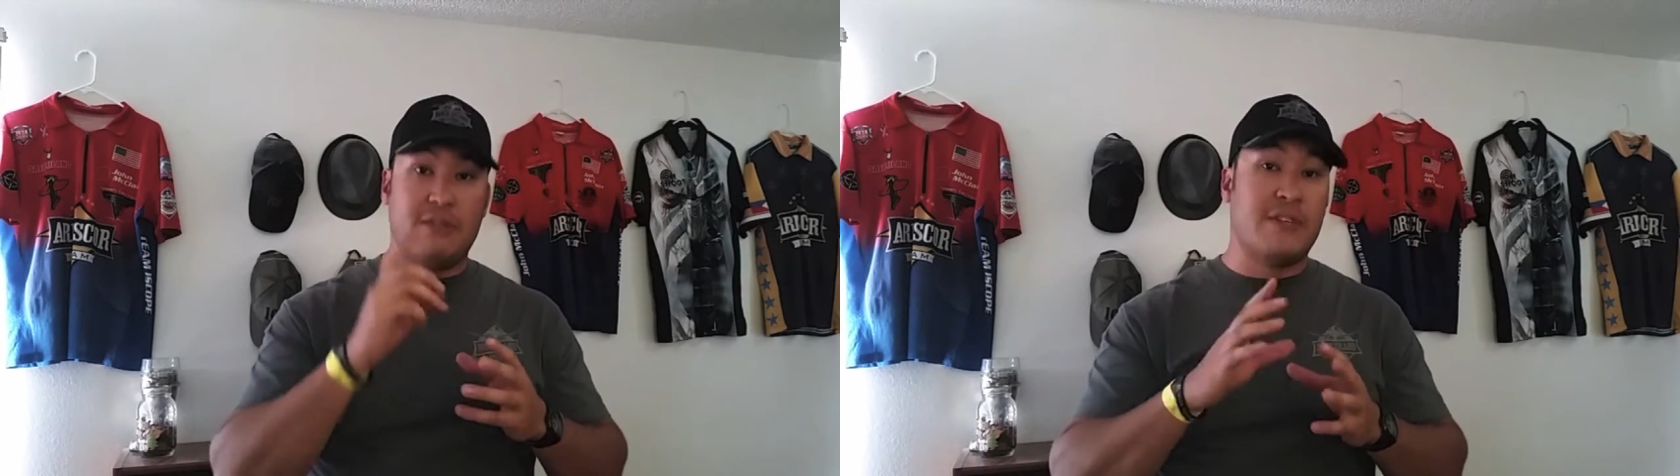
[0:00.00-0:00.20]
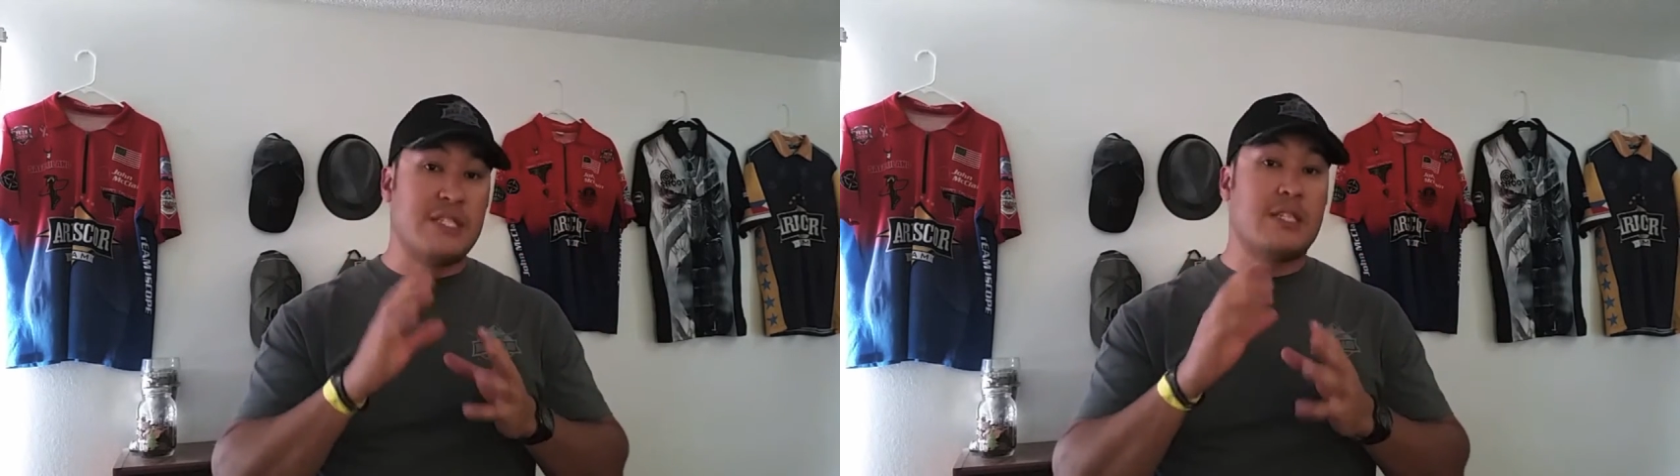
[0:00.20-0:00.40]

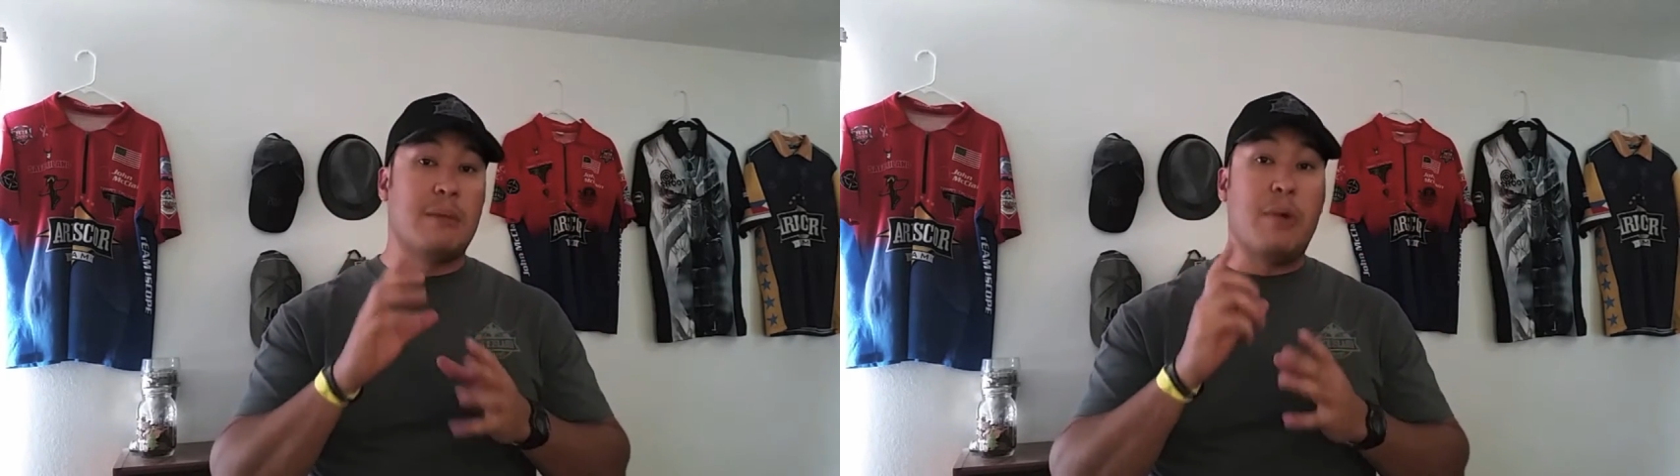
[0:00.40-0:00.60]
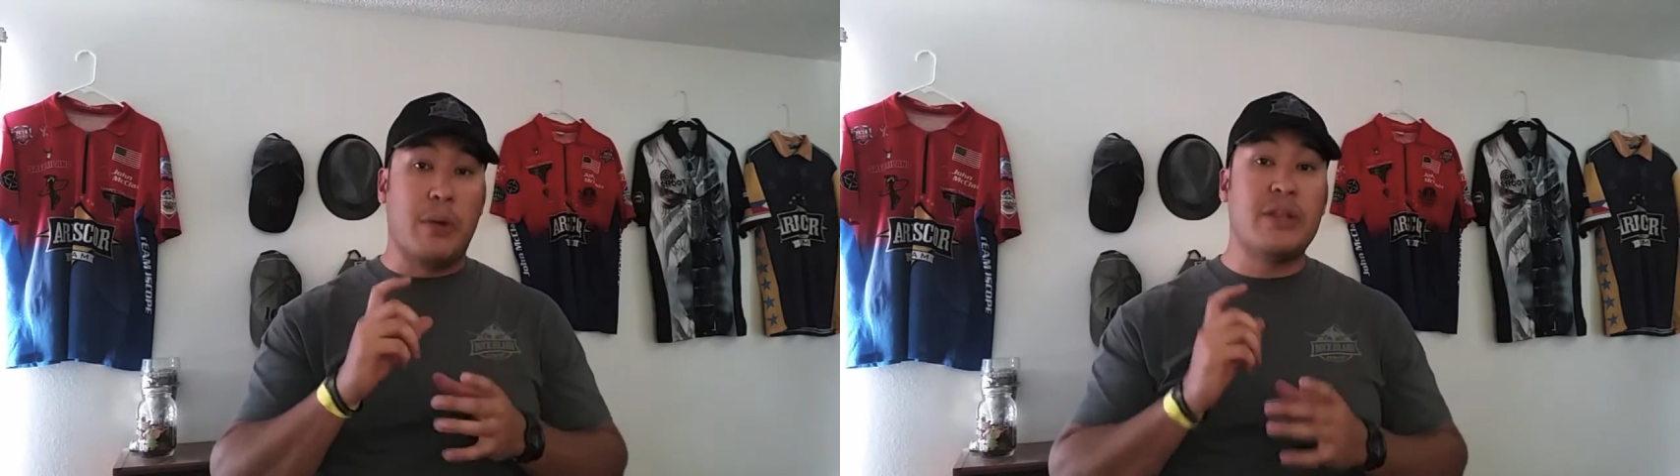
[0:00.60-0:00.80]
physically
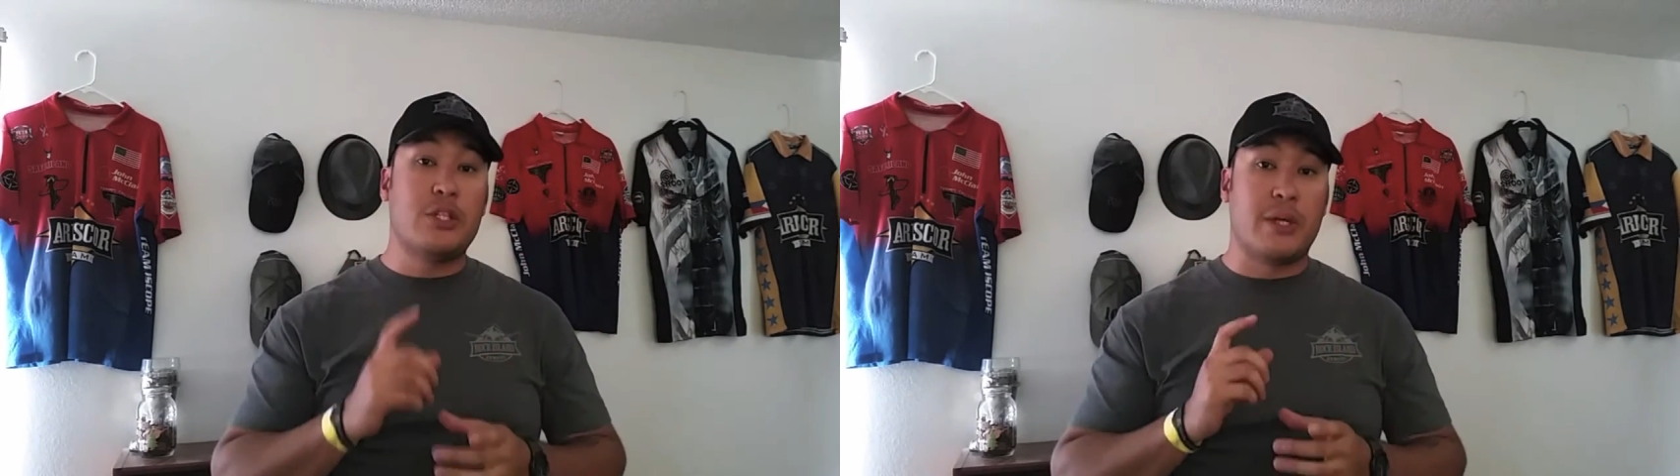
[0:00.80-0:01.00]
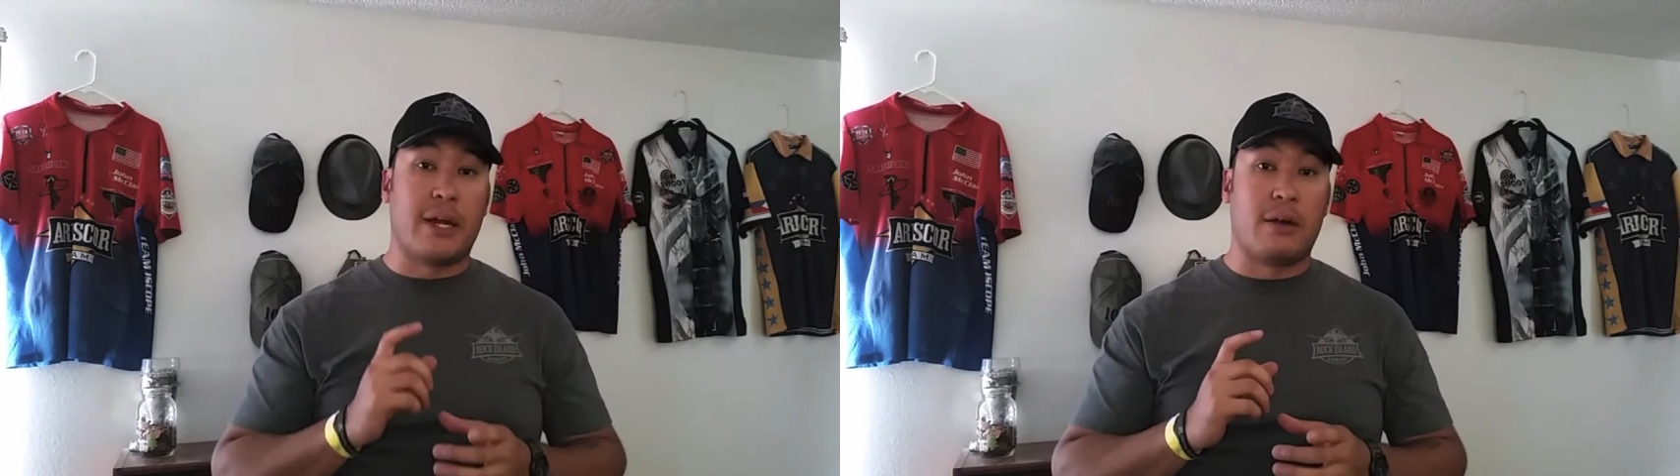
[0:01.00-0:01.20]
pulling the
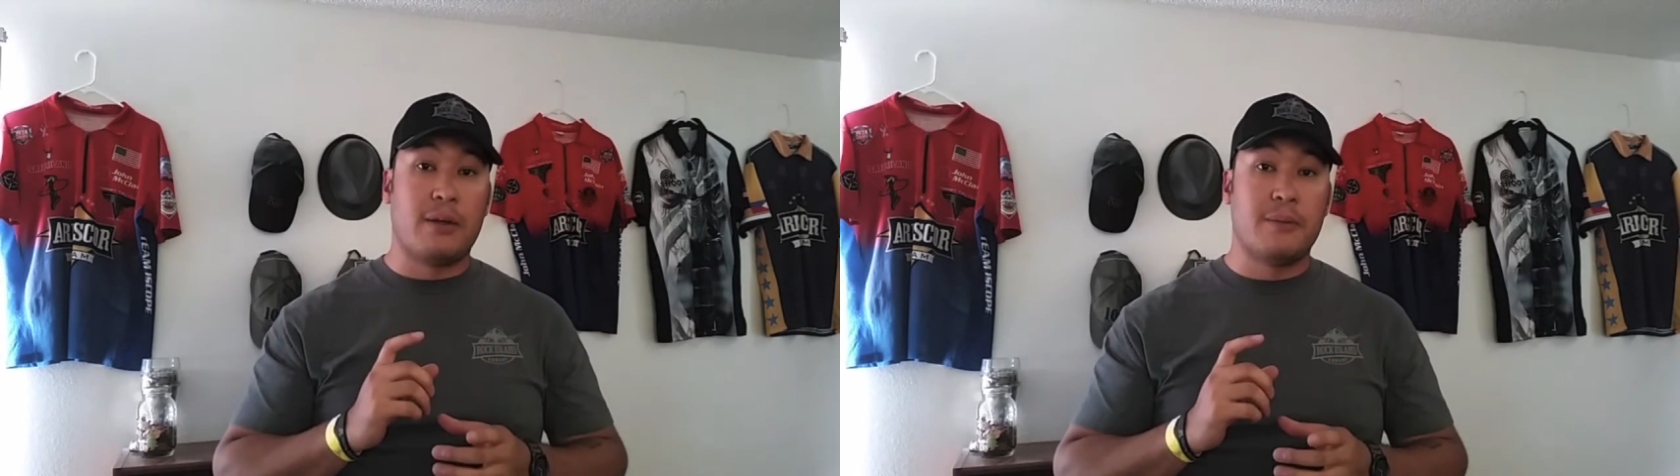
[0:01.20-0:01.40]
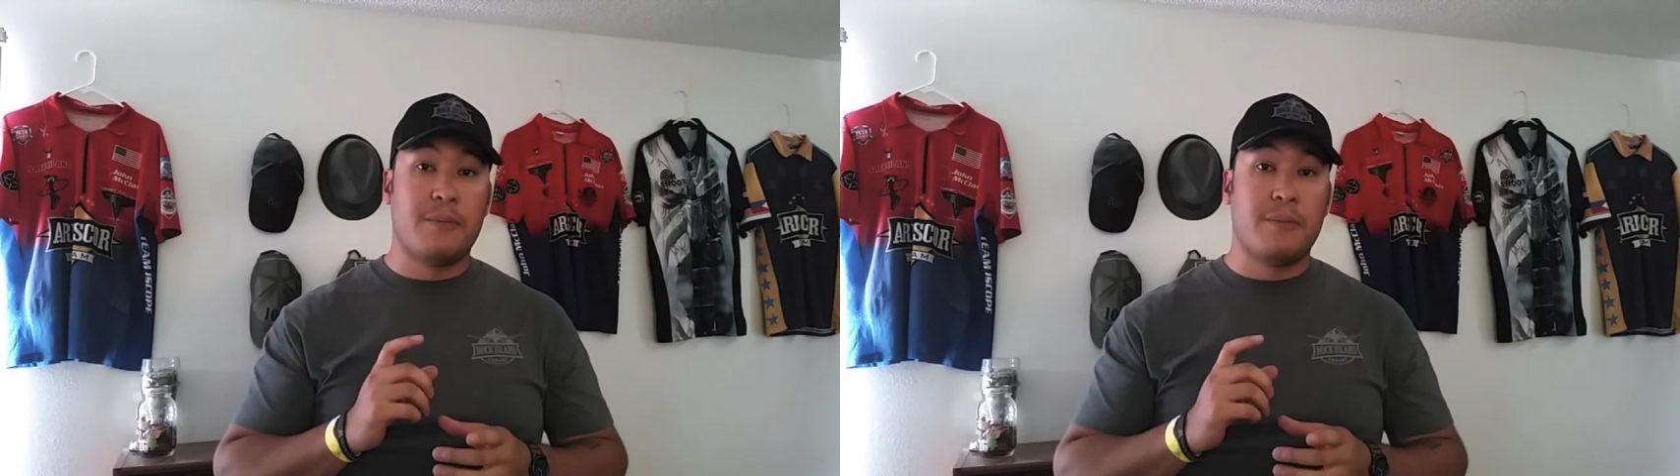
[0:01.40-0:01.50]
trigger,